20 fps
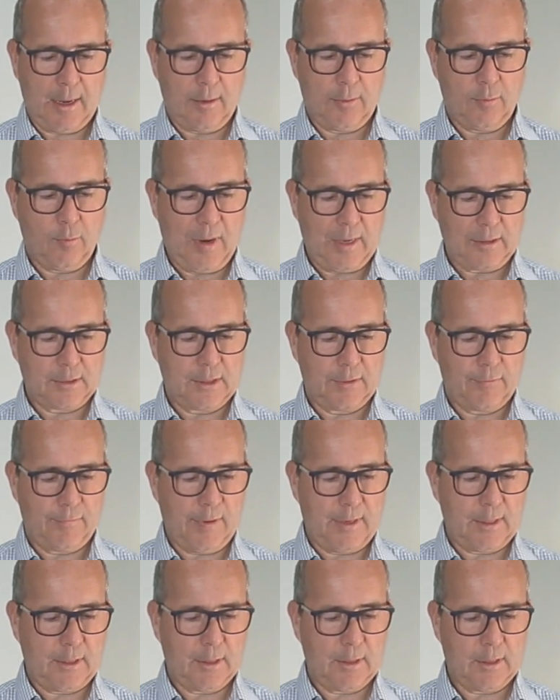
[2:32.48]
Welted
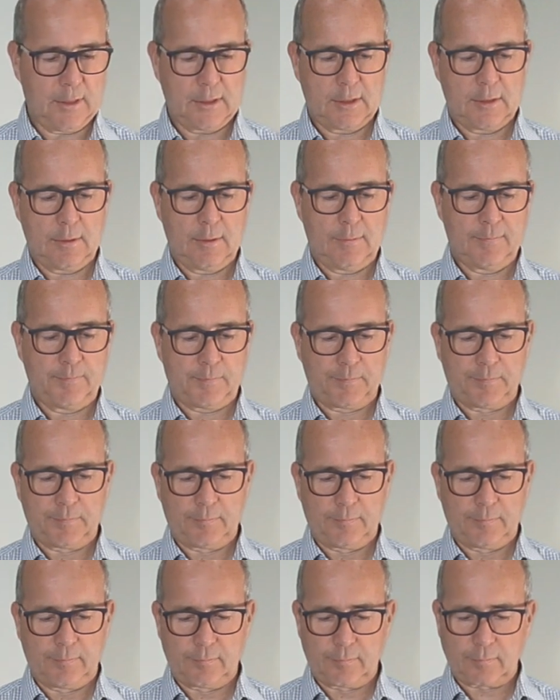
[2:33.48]
fingers.
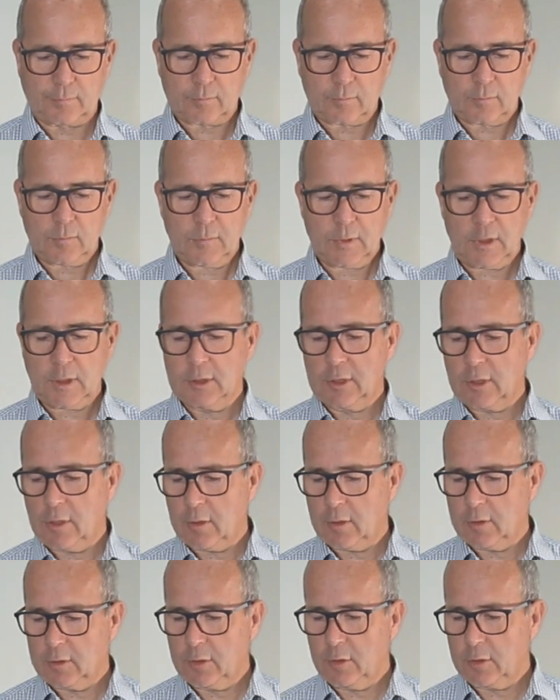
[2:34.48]

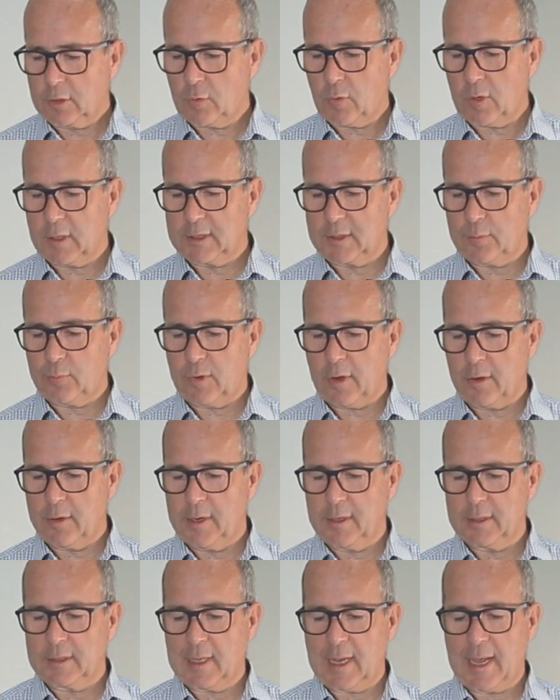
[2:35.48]
So good quality
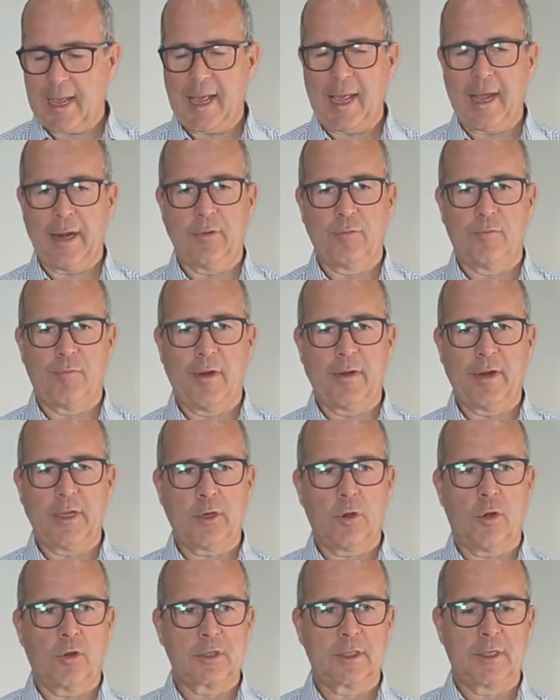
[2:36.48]
product and very
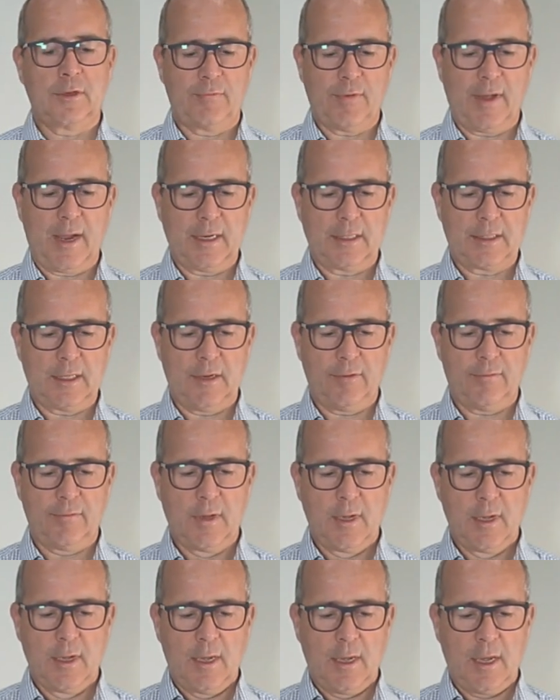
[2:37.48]
cost effective.
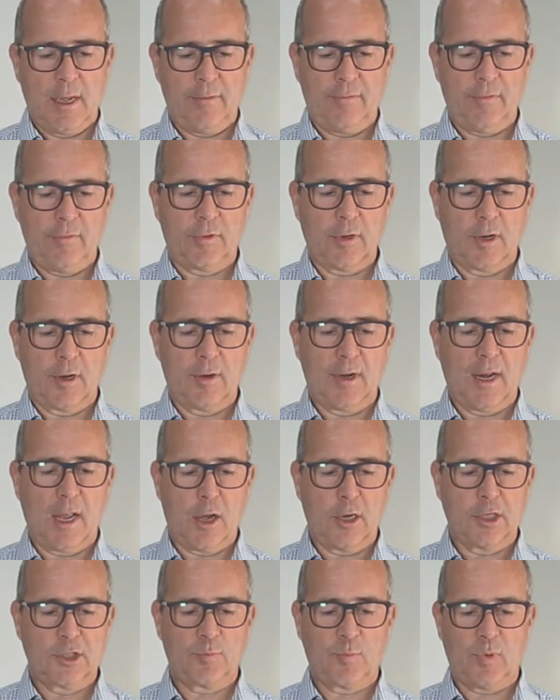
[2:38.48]
If you've got a
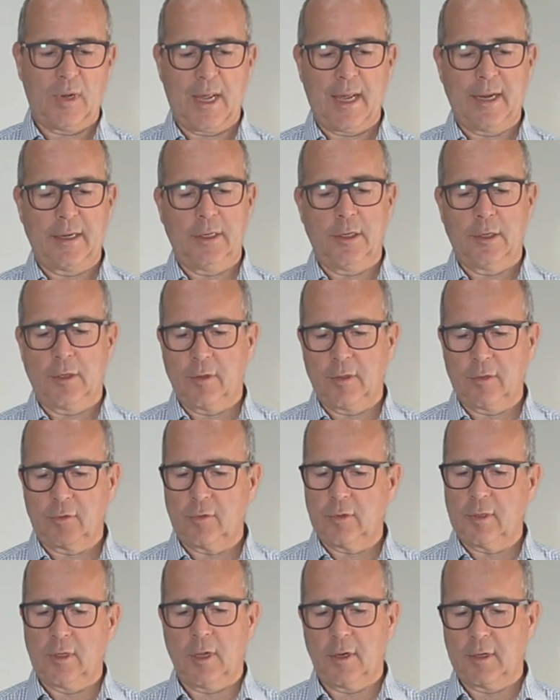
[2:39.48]
large plant, you're going
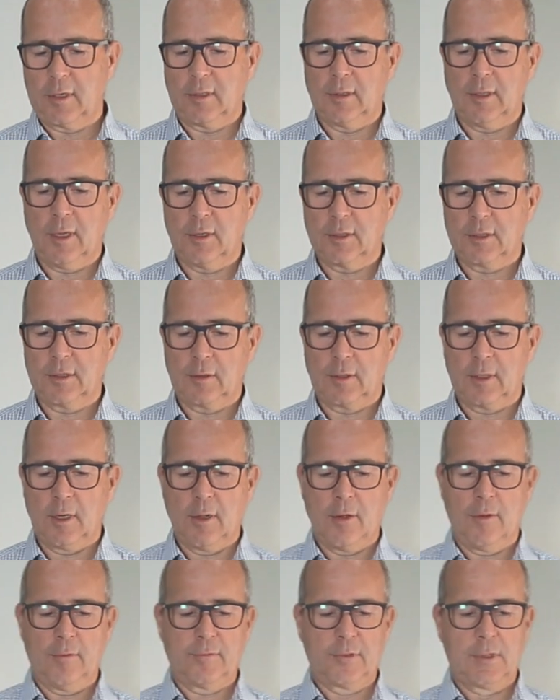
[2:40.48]
through lots of
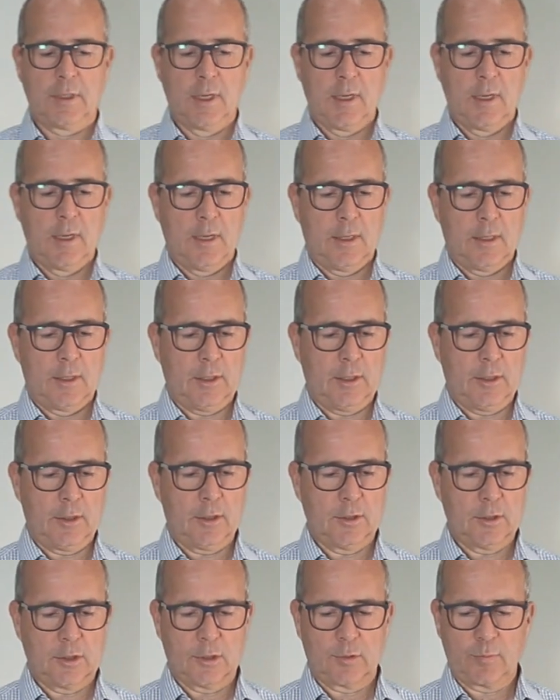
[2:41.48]
gloves, you
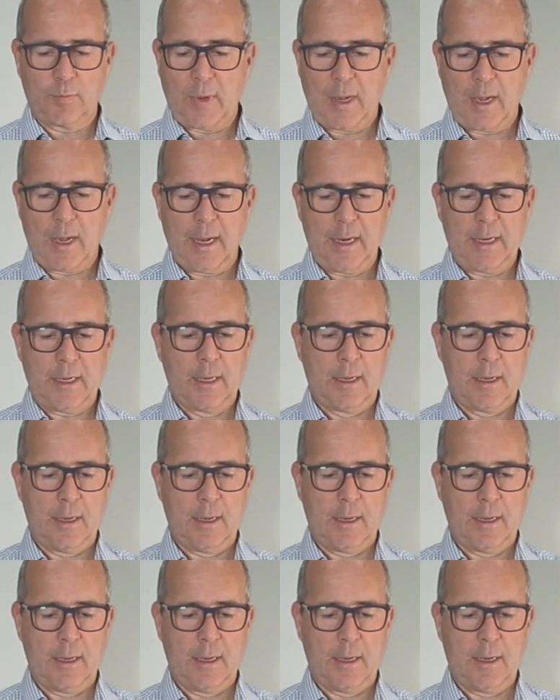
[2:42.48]
can just buy